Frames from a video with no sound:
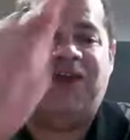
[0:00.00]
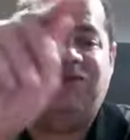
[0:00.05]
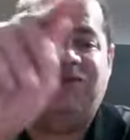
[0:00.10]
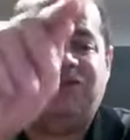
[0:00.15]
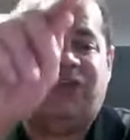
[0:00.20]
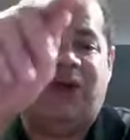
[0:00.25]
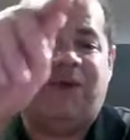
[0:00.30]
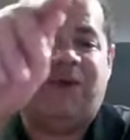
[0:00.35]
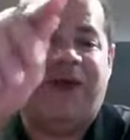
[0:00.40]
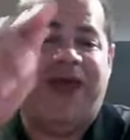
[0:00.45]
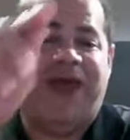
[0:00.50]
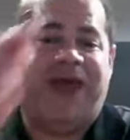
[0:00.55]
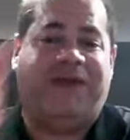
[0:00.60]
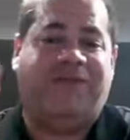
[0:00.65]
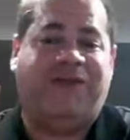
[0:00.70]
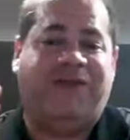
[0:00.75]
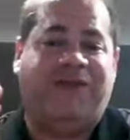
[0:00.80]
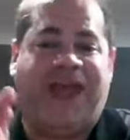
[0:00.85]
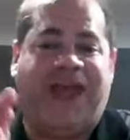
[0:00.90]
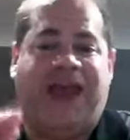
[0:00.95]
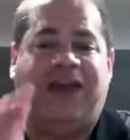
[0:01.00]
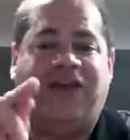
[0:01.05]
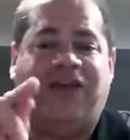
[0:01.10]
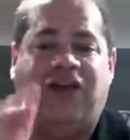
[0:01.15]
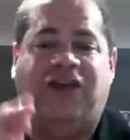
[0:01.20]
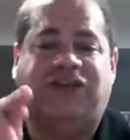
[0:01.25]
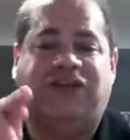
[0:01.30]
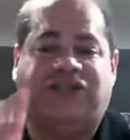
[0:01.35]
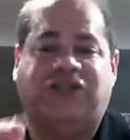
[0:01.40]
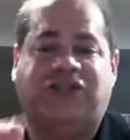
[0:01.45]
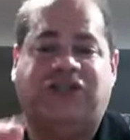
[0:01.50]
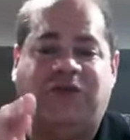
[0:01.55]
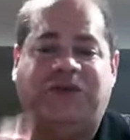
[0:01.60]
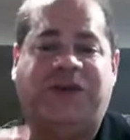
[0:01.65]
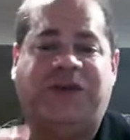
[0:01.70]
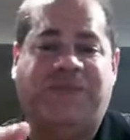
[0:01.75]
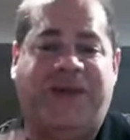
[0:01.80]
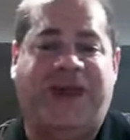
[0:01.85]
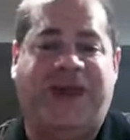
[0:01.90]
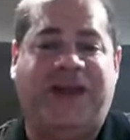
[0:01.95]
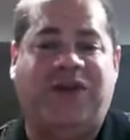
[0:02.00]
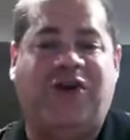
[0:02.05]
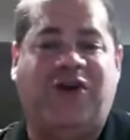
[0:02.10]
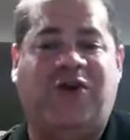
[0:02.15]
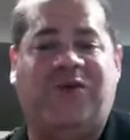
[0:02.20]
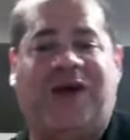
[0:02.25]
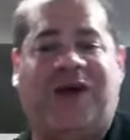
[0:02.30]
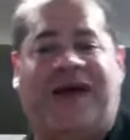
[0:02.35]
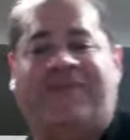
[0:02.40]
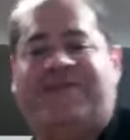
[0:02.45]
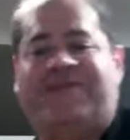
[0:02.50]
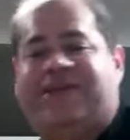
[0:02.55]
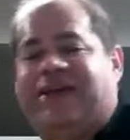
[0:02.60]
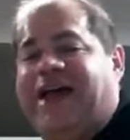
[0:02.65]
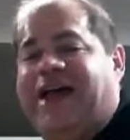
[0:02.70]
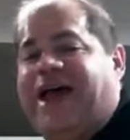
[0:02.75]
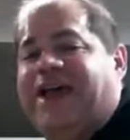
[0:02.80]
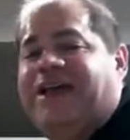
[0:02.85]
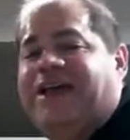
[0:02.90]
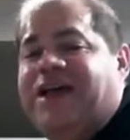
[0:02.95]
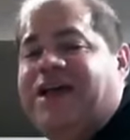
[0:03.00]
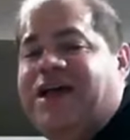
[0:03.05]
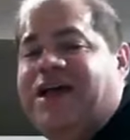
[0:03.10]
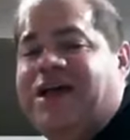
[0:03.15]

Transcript: you, Joanne, with that new, soon to be new website.